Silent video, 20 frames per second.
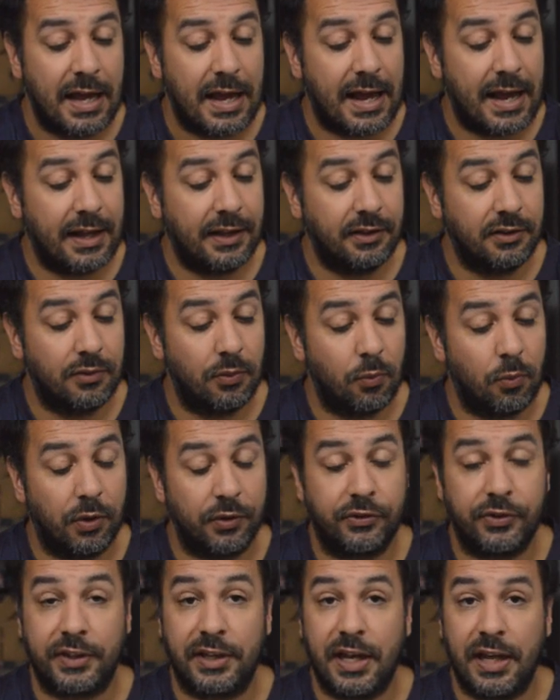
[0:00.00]
And
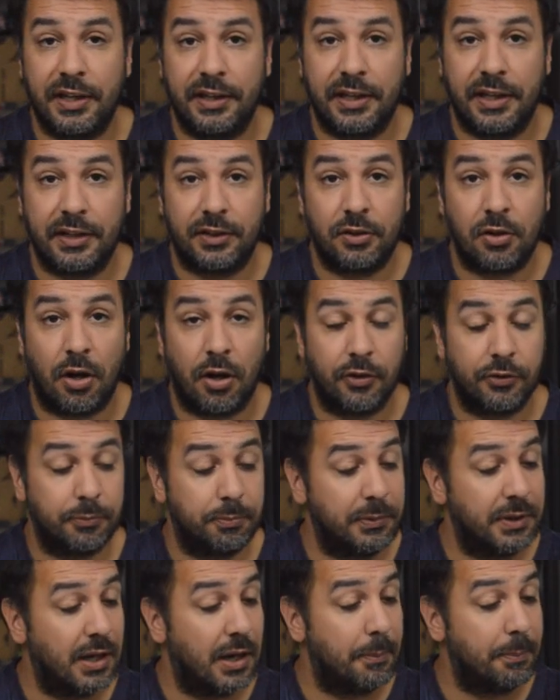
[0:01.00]
once again, it cost
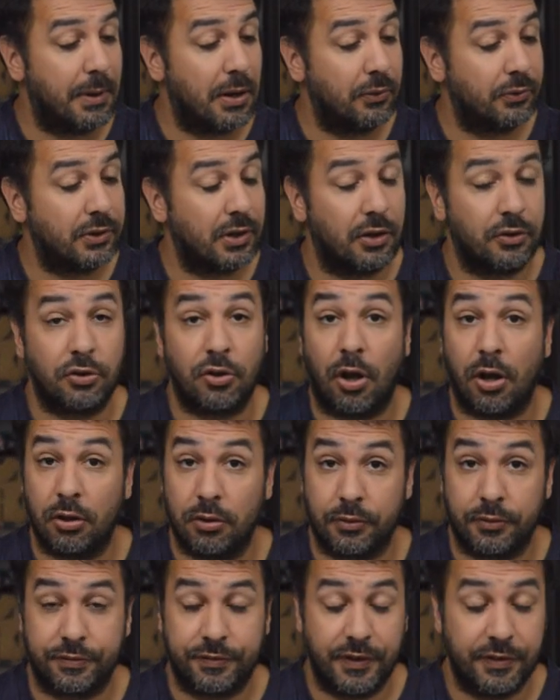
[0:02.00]
me about a
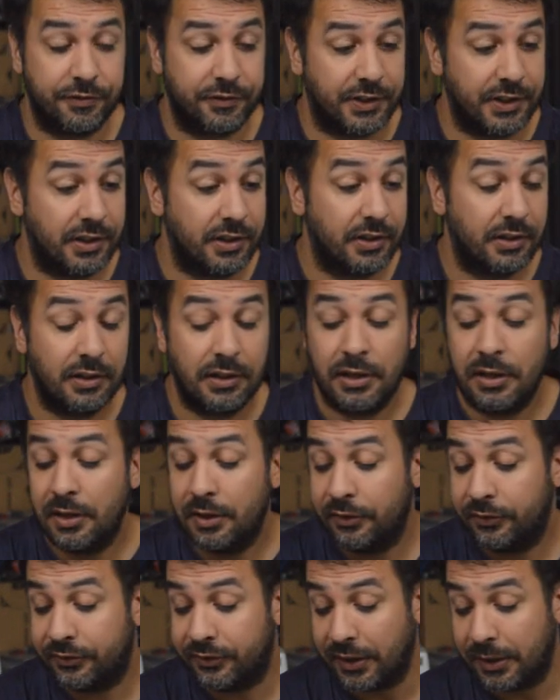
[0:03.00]
dollar fifty.
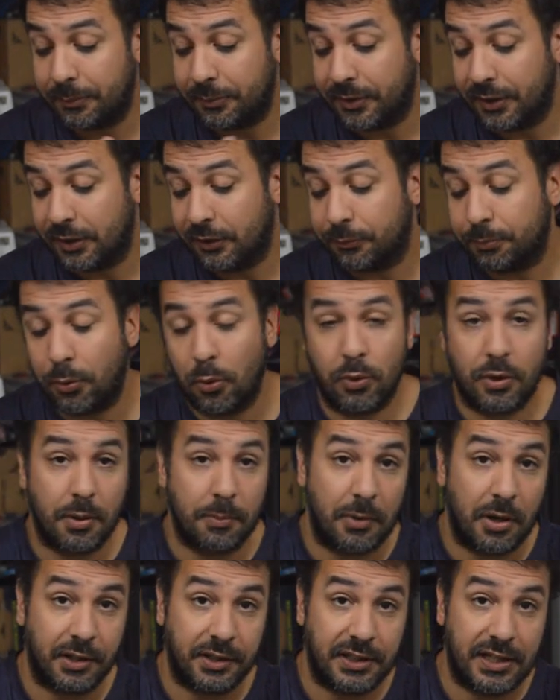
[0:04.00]
Same thing as
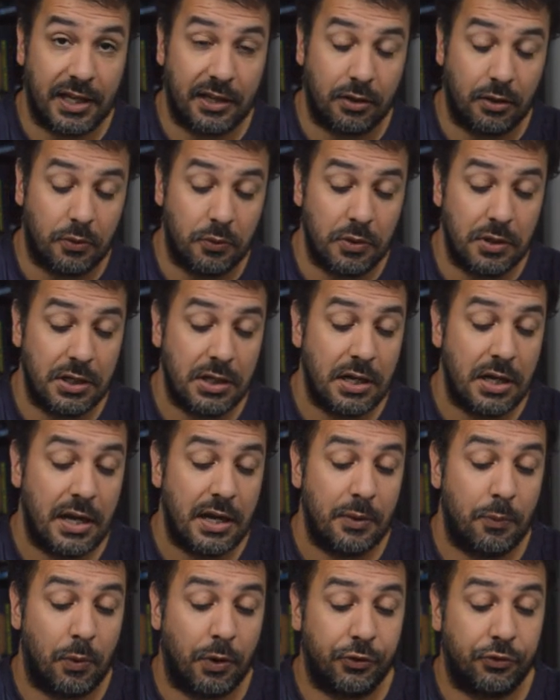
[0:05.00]
Pokemon Yellow.
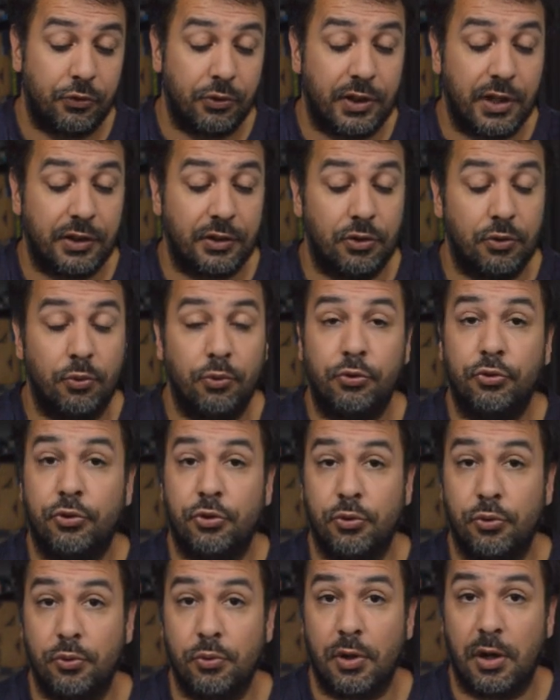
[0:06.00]
Once you get used
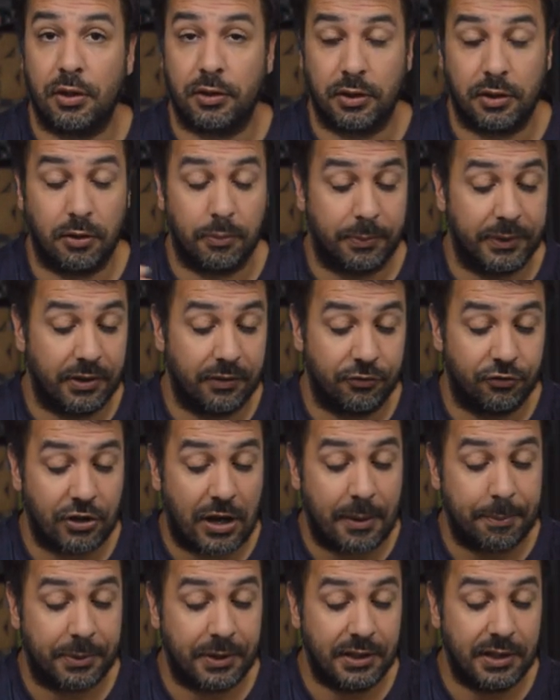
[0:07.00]
to a little bit of
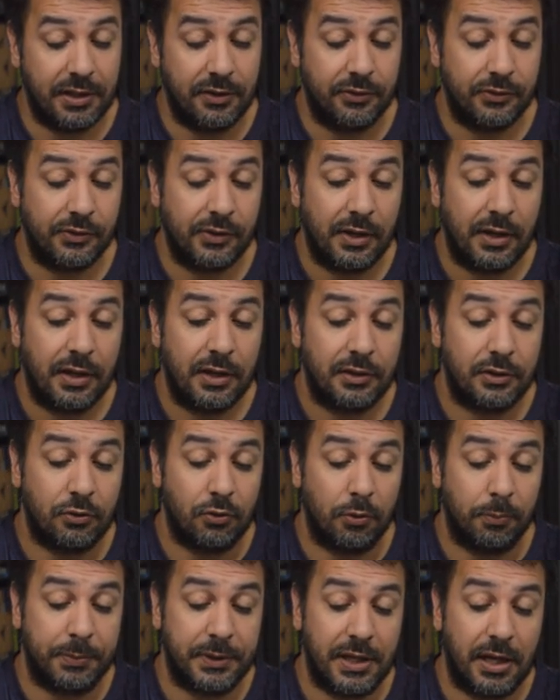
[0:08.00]
Japanese,
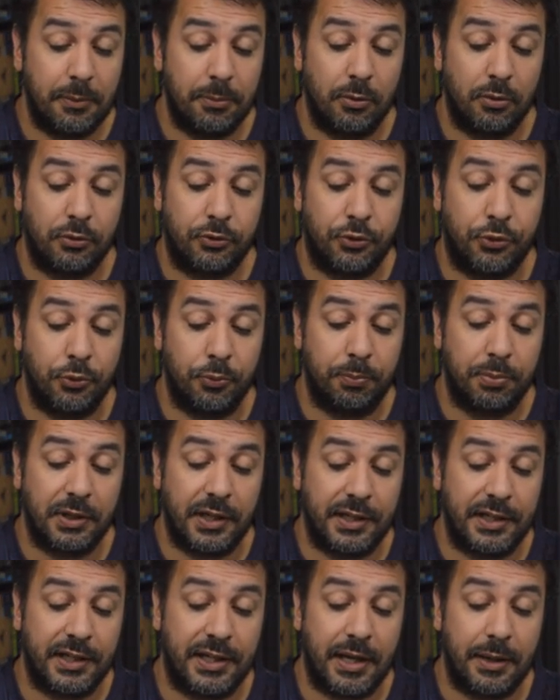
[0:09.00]
you'll be able to
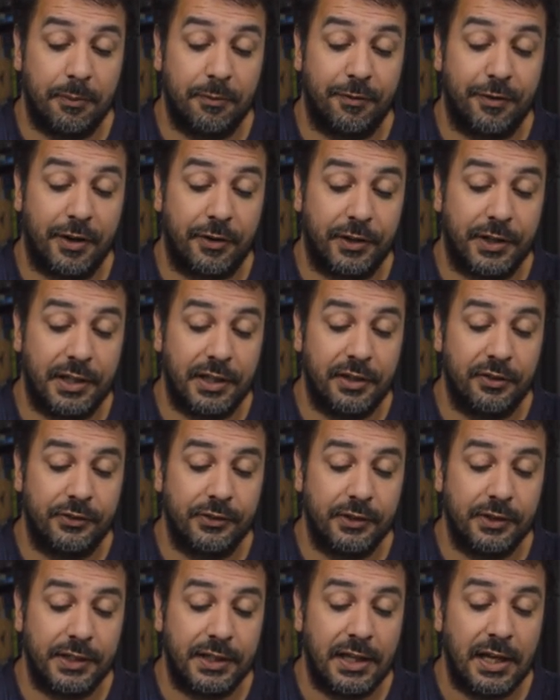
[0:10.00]
play the game very
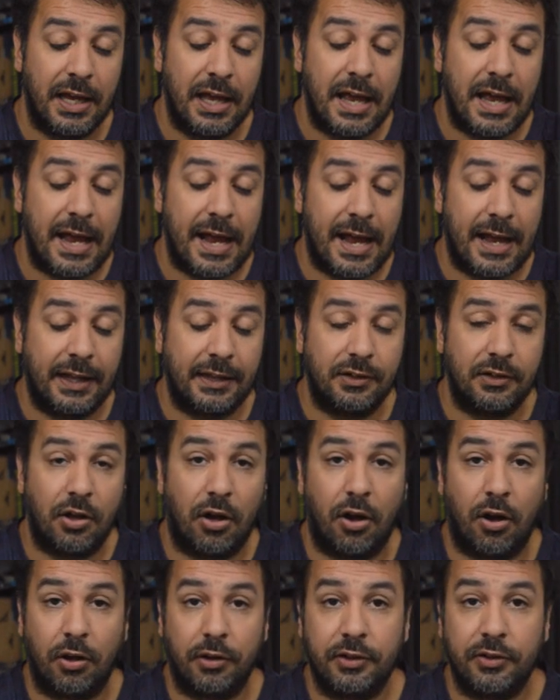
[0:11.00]
easily. And
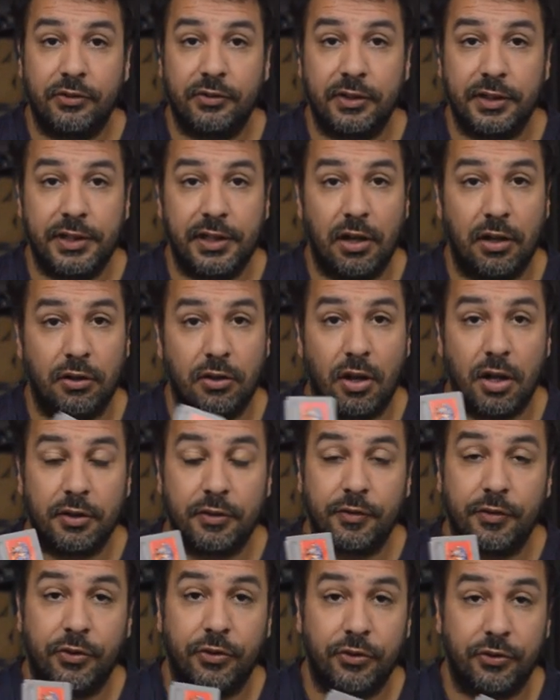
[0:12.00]
honestly, a
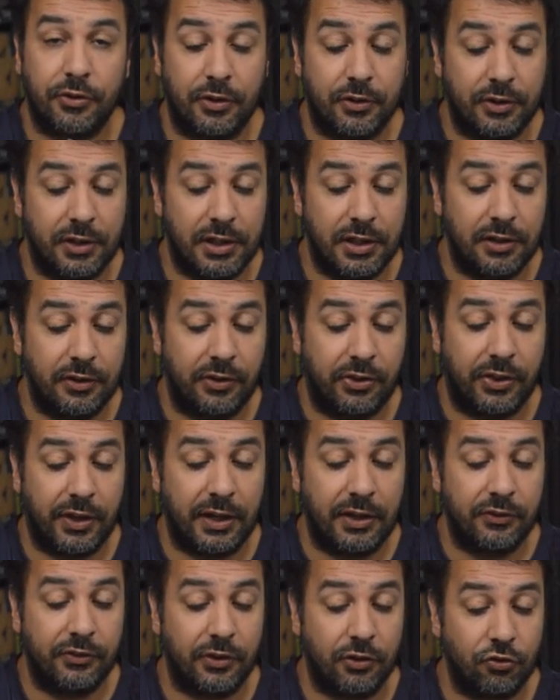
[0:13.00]
lot of the
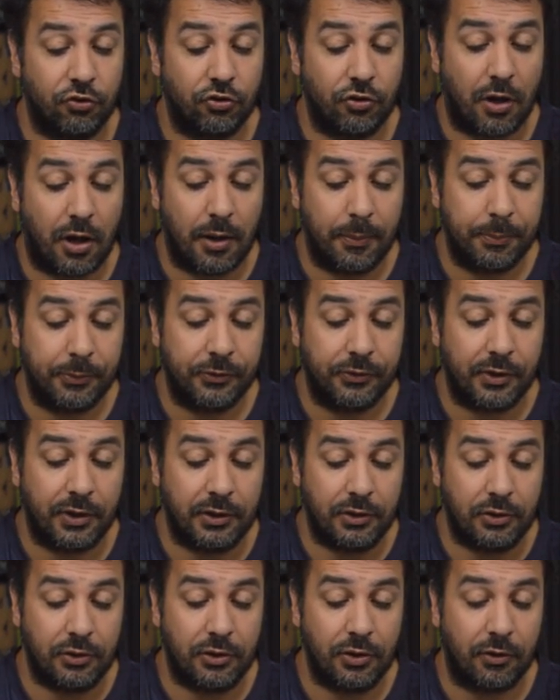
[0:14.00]
things in shops,
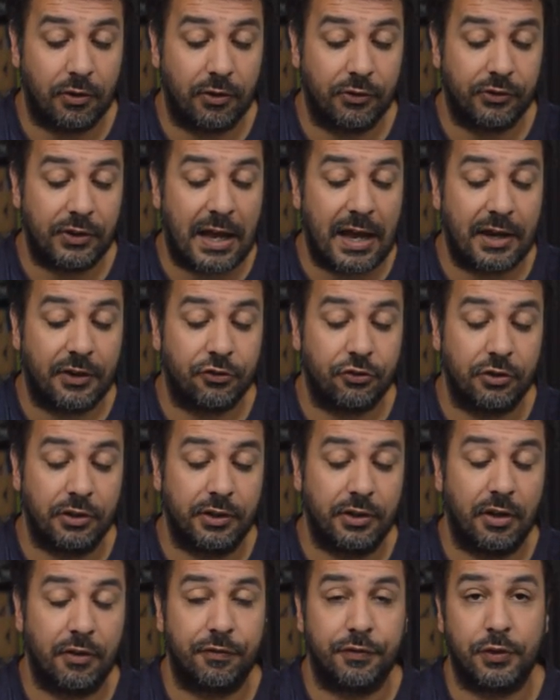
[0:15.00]
there's
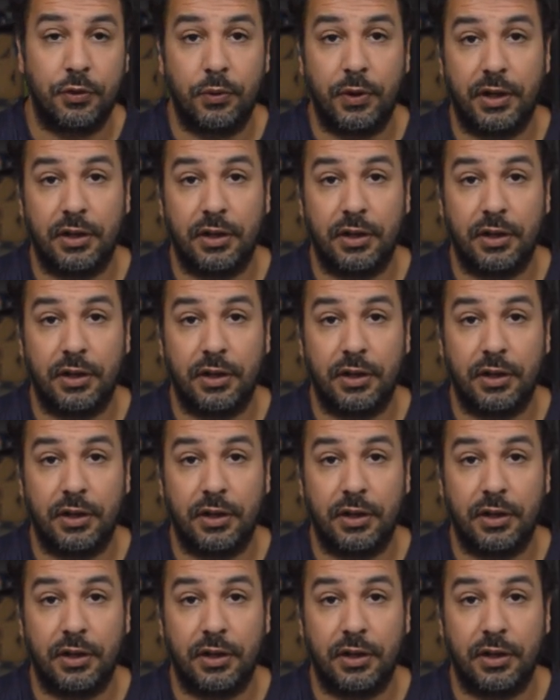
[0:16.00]
actually a few